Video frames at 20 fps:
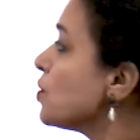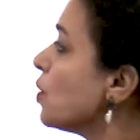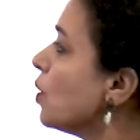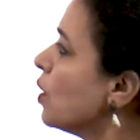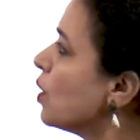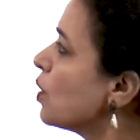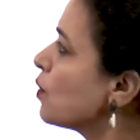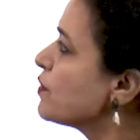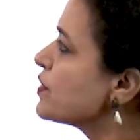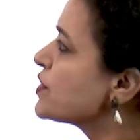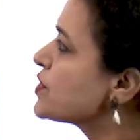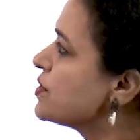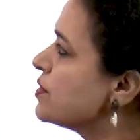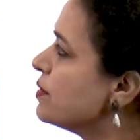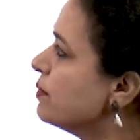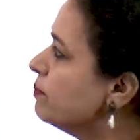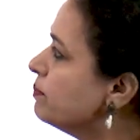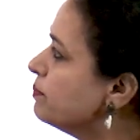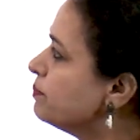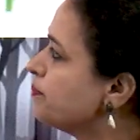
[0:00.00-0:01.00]
or wisdom.
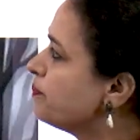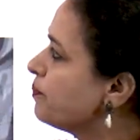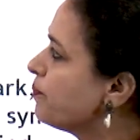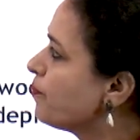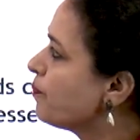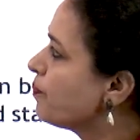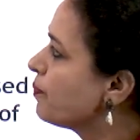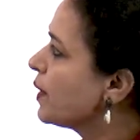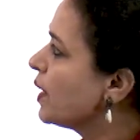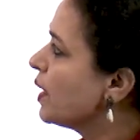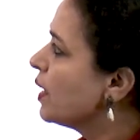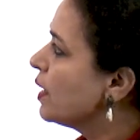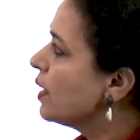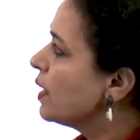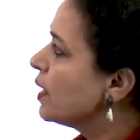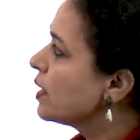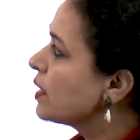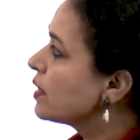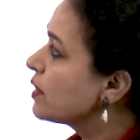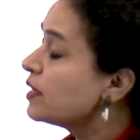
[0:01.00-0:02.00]

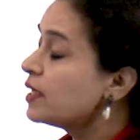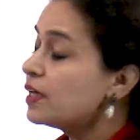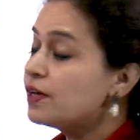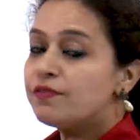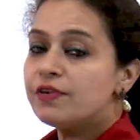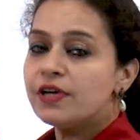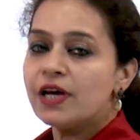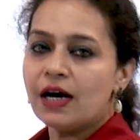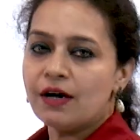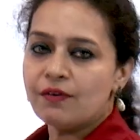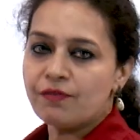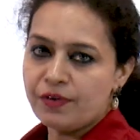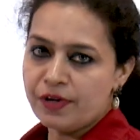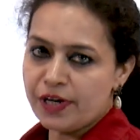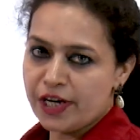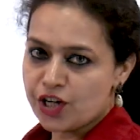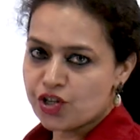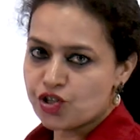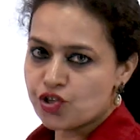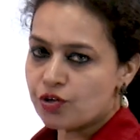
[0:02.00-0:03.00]
Then we have
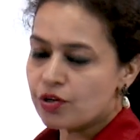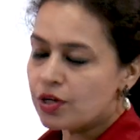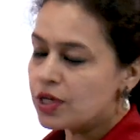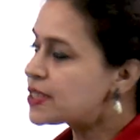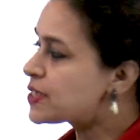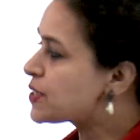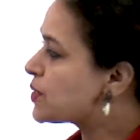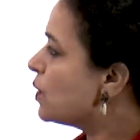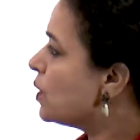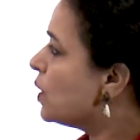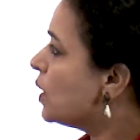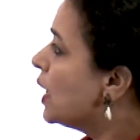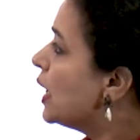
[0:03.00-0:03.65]
nature also.